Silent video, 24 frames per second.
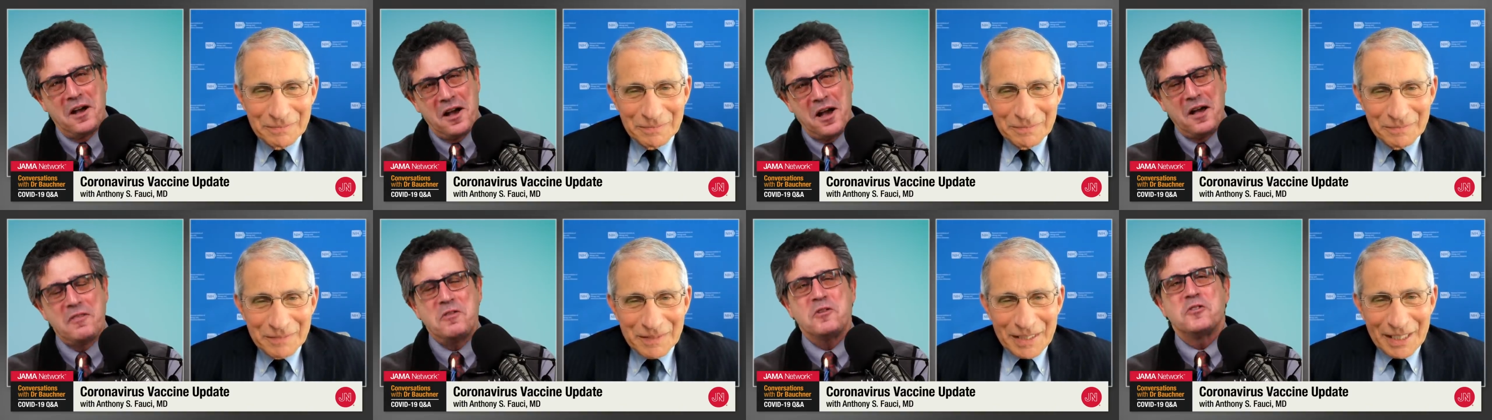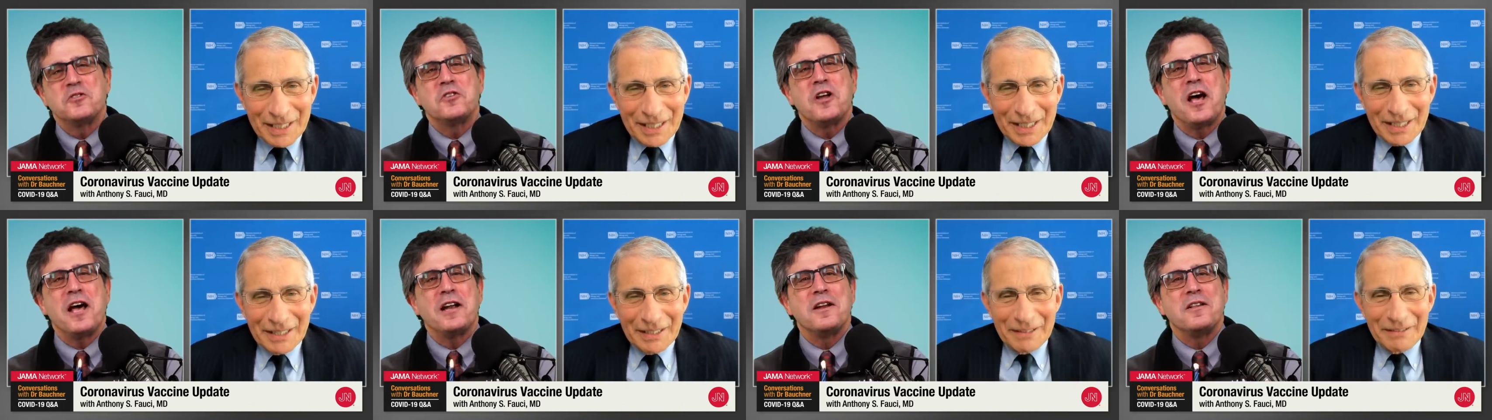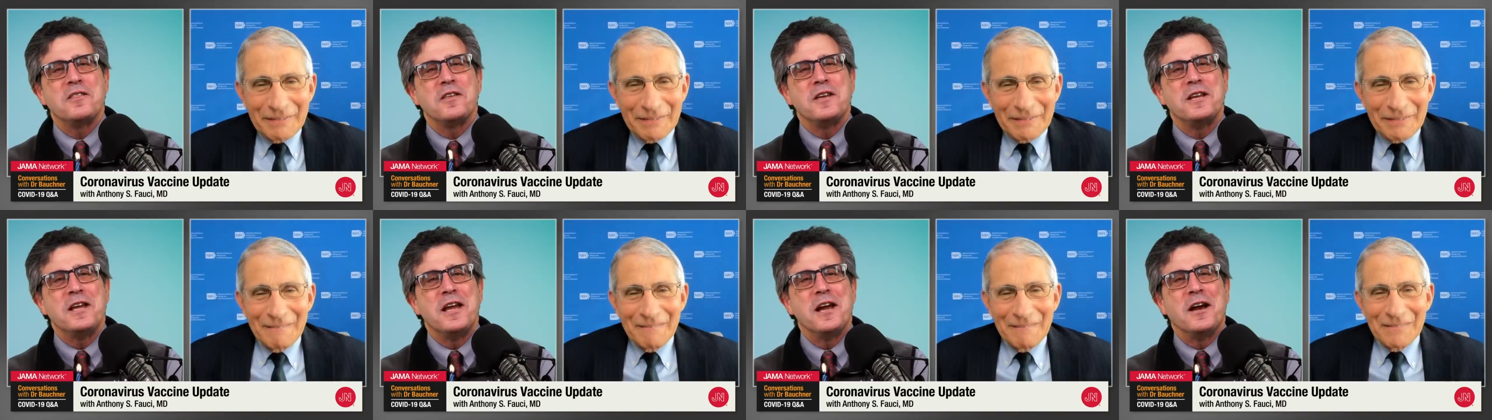Speaker 1: Other Take- side
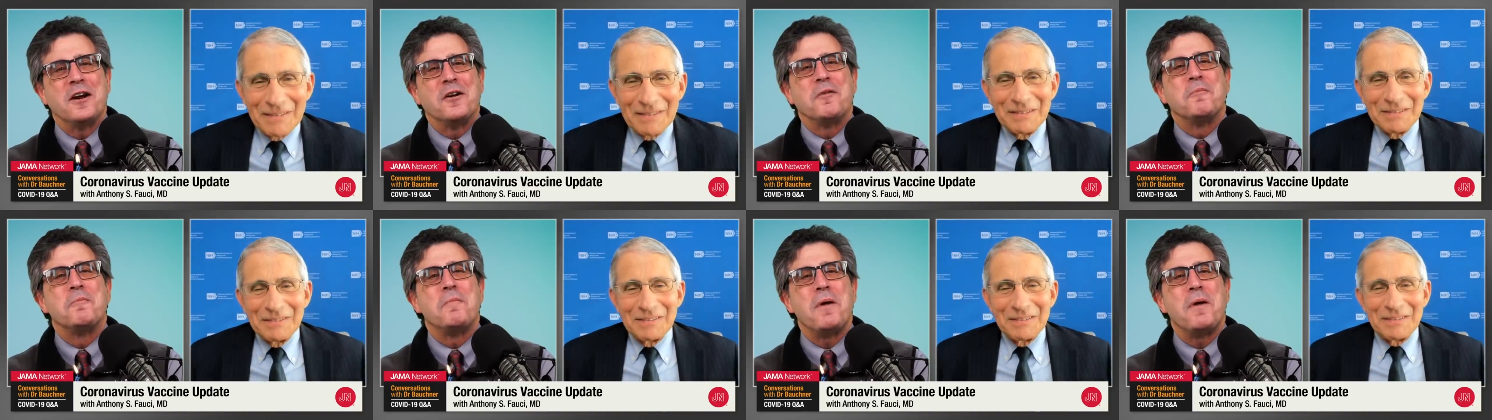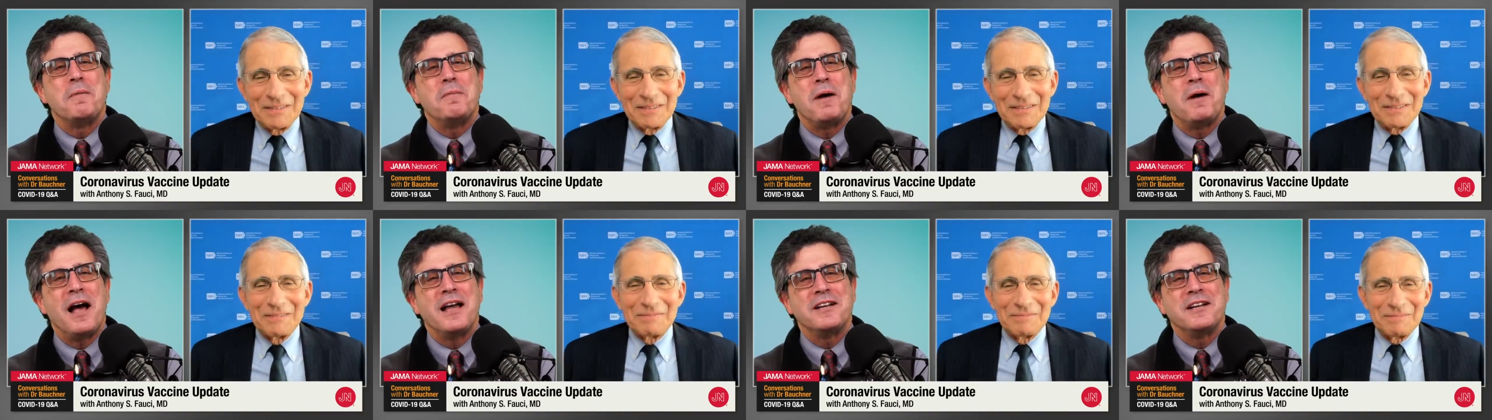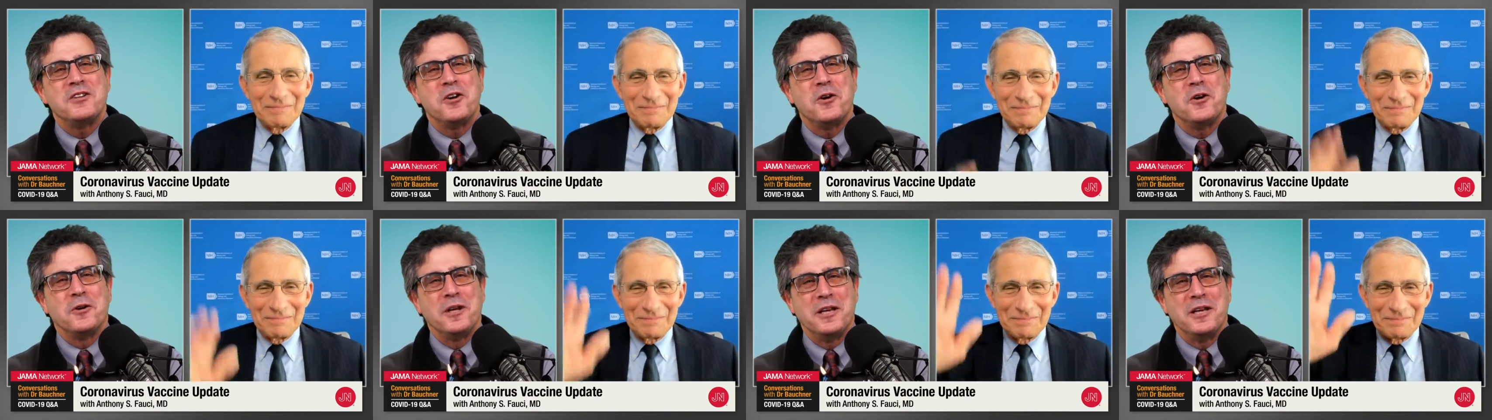of the year. Bye bye,
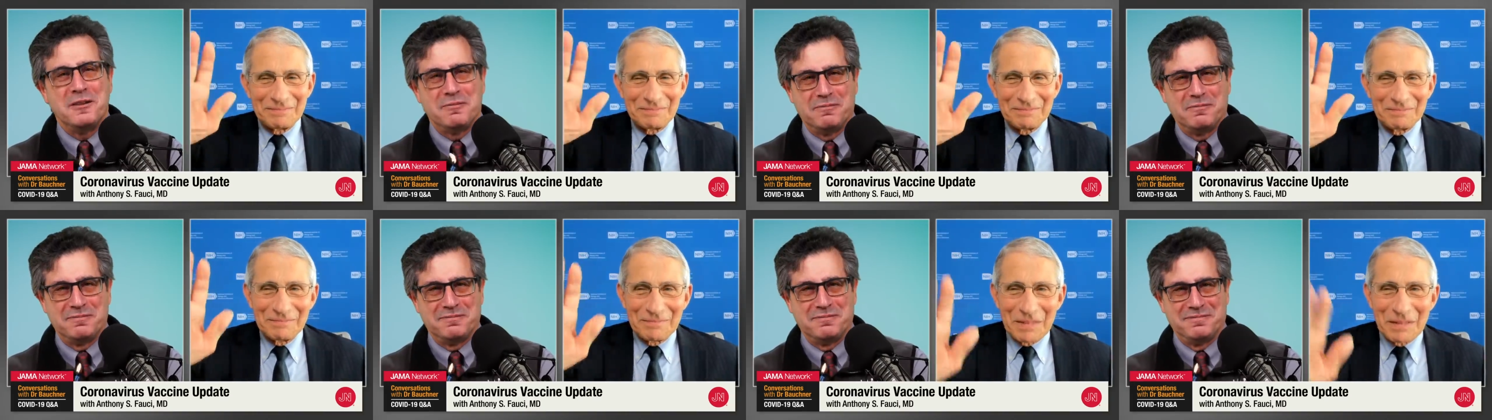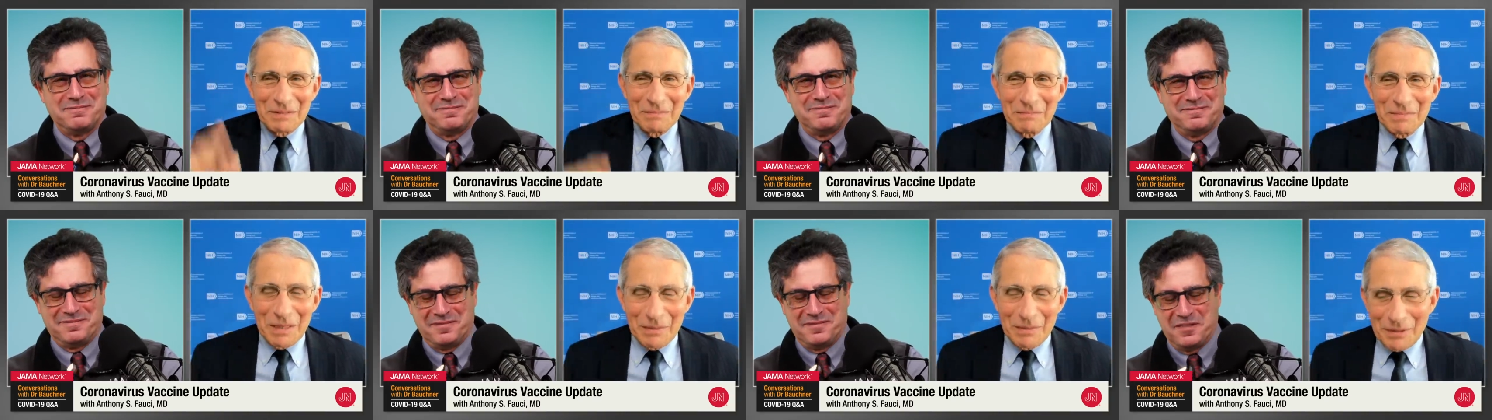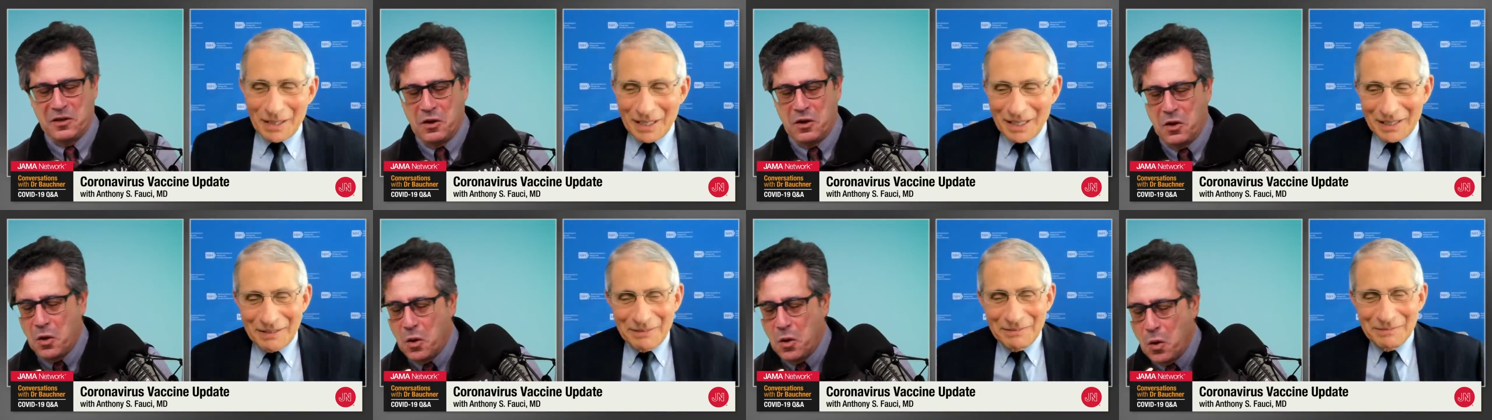Tony.
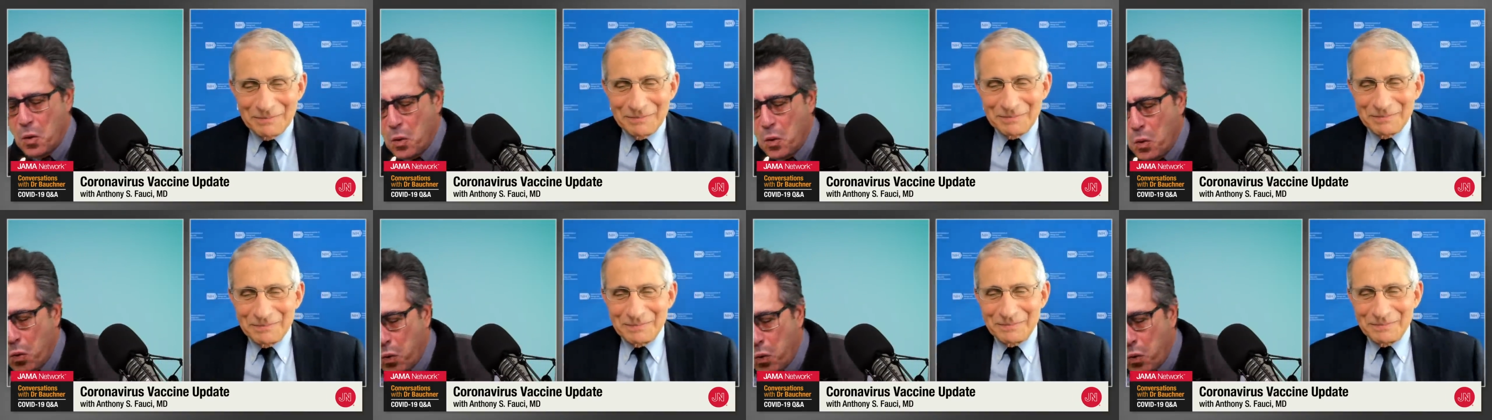Bye bye.